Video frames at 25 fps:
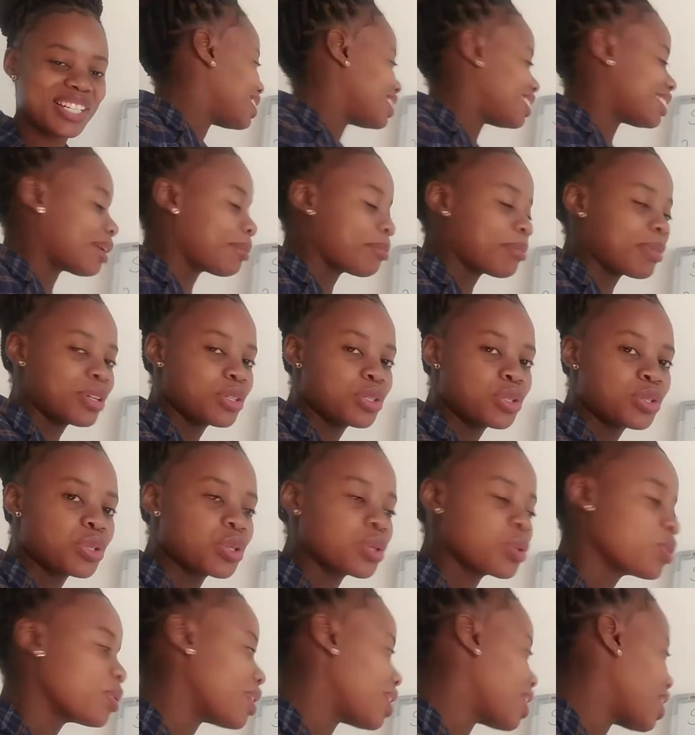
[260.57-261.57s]
Number
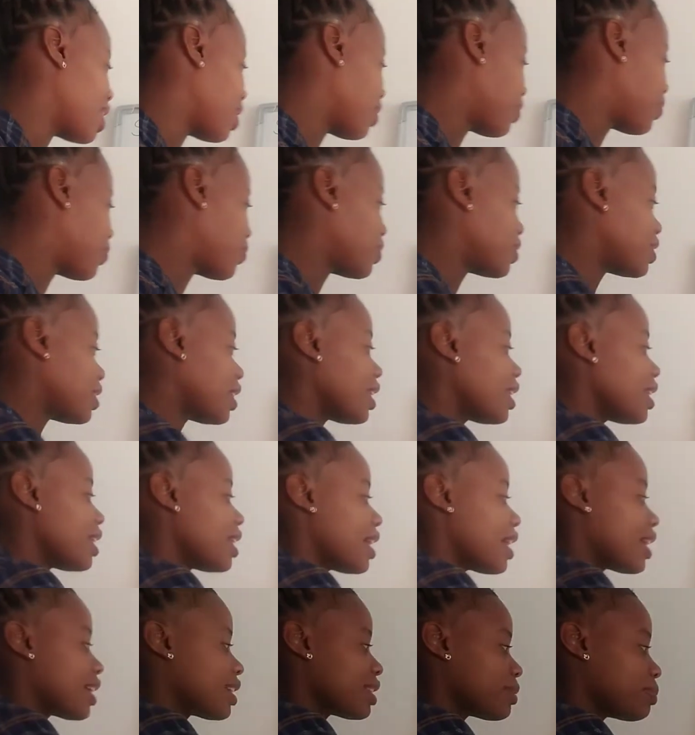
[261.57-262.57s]
2, we have
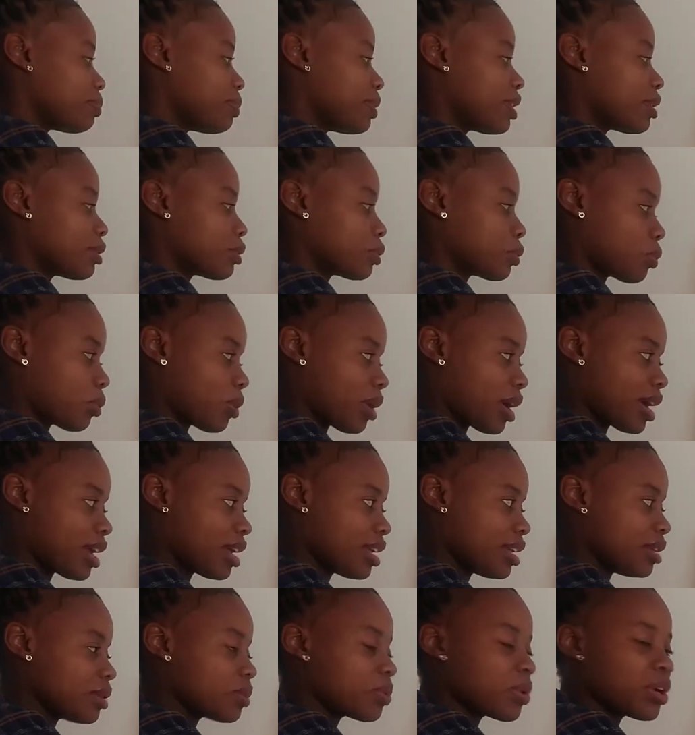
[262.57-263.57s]
3x plus
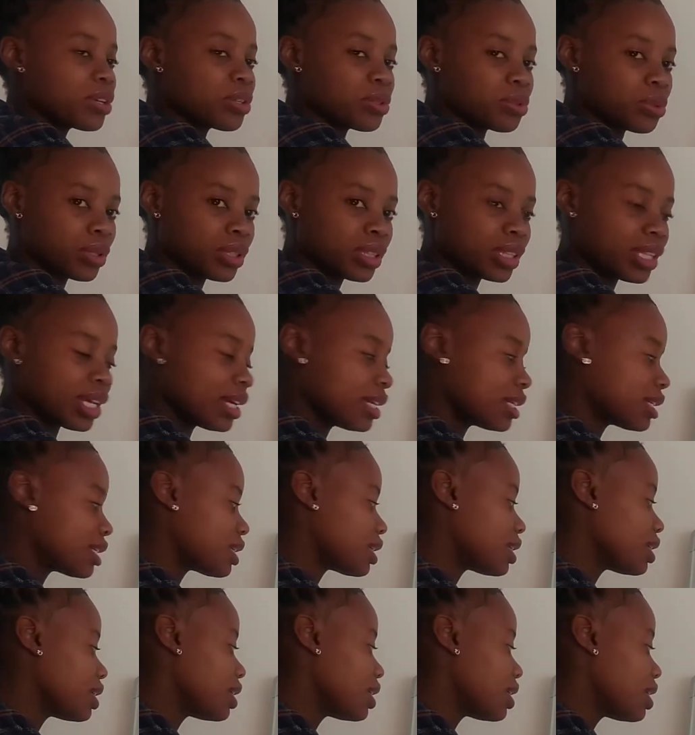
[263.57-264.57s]
y equals to
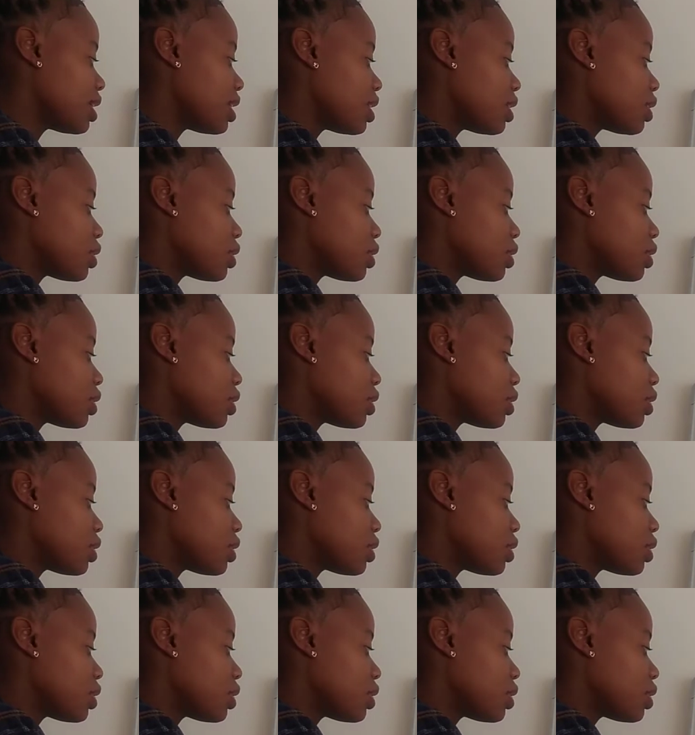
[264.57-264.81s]
30.